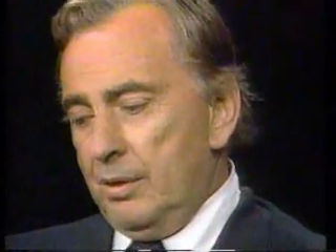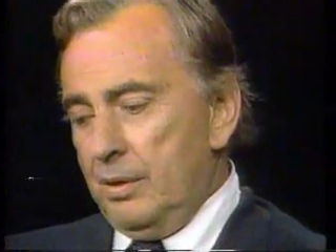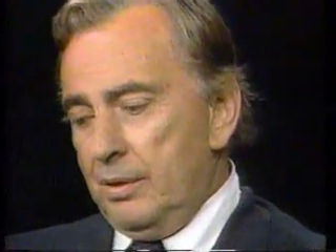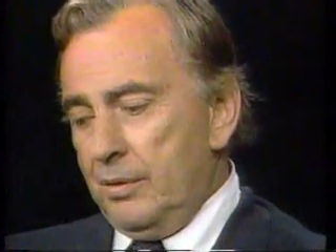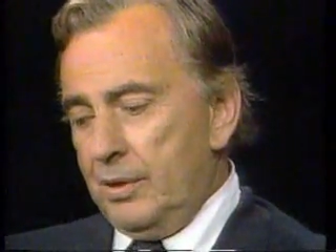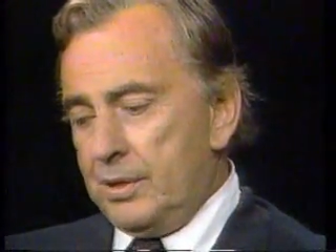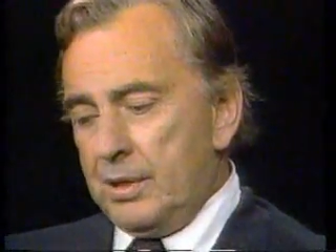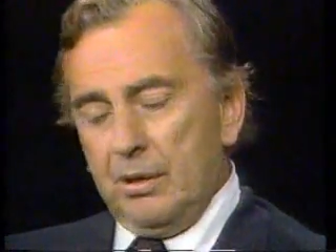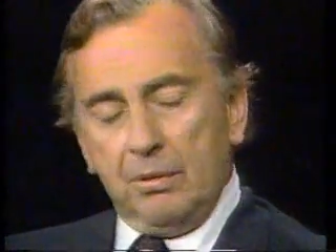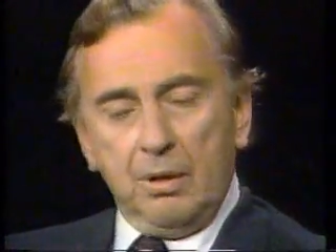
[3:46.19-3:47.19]

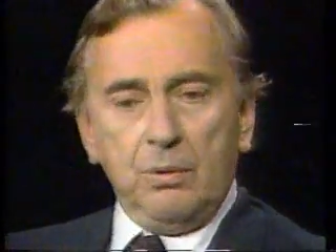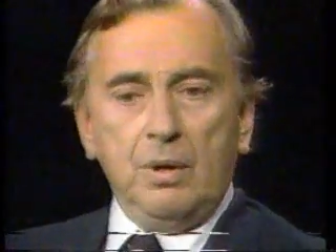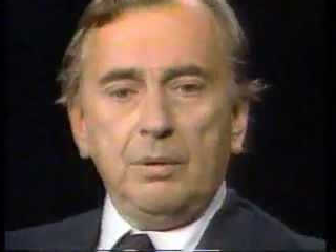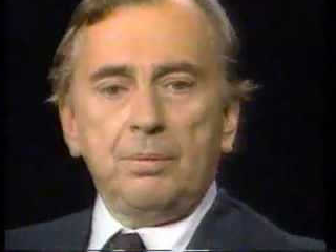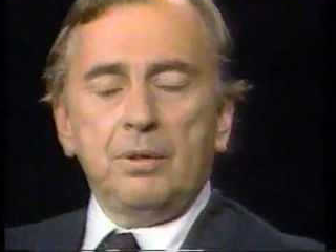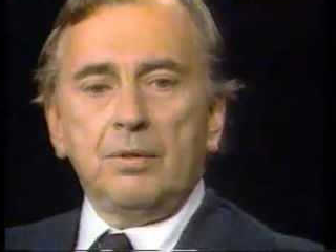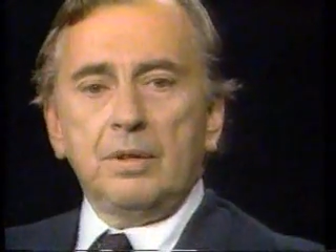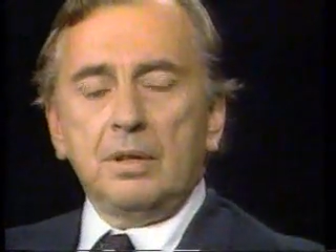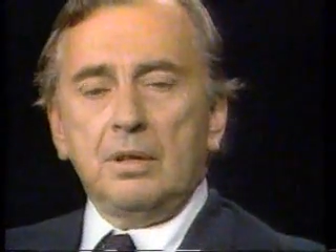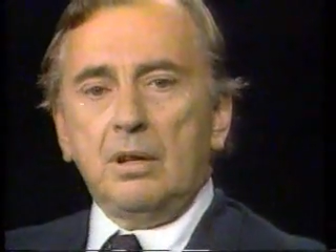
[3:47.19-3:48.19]
wrote one
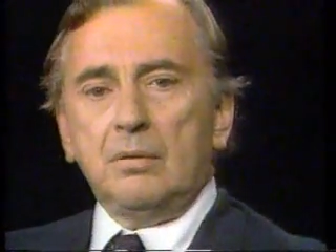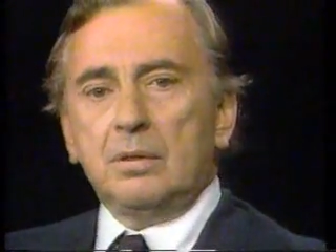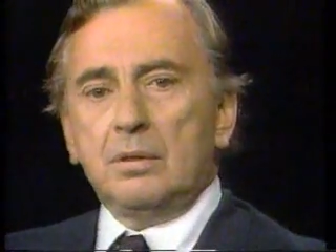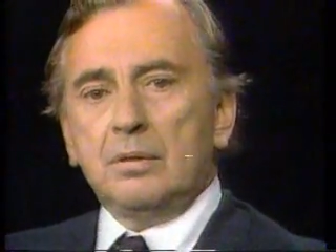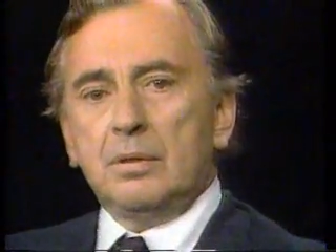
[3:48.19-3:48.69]
perfect novel,